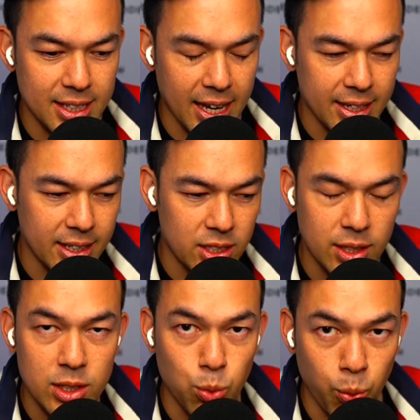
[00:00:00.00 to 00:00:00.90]
And
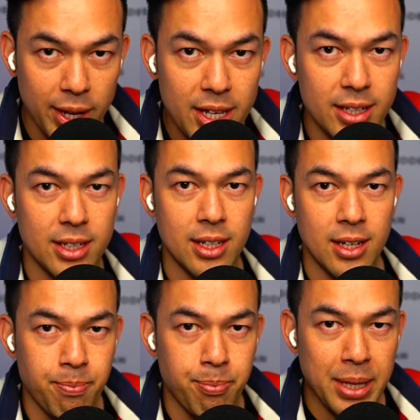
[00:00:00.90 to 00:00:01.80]
it's weird
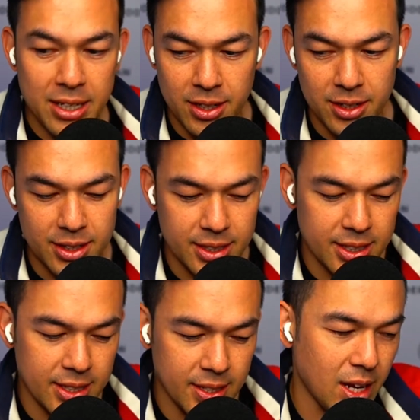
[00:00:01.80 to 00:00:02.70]

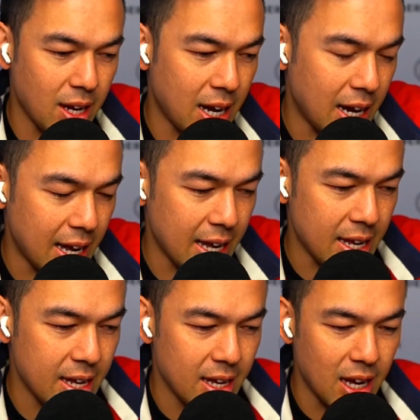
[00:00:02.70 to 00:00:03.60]
because
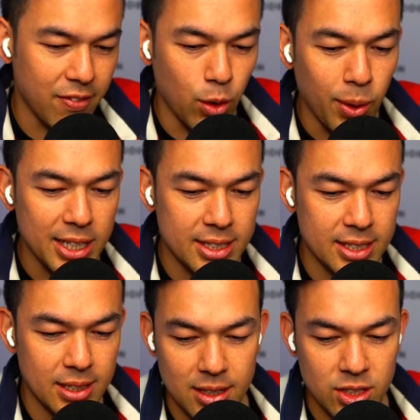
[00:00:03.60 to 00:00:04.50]
I have
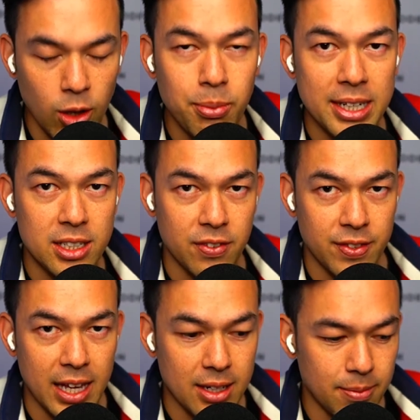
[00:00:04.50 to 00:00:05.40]
always told myself
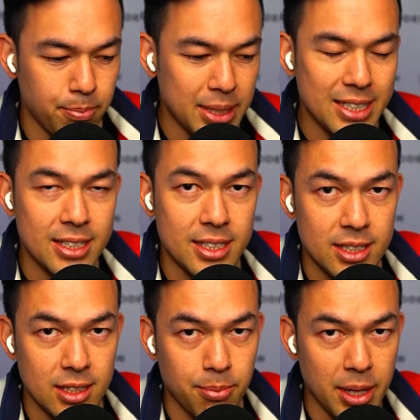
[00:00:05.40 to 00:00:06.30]
that business
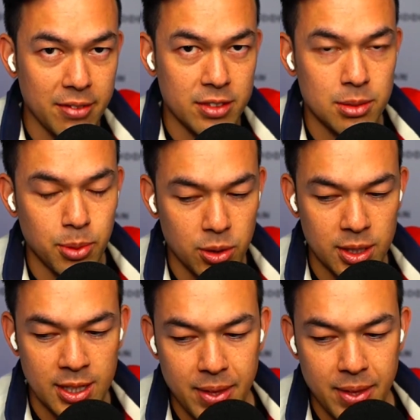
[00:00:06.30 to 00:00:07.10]
is a competitive sport,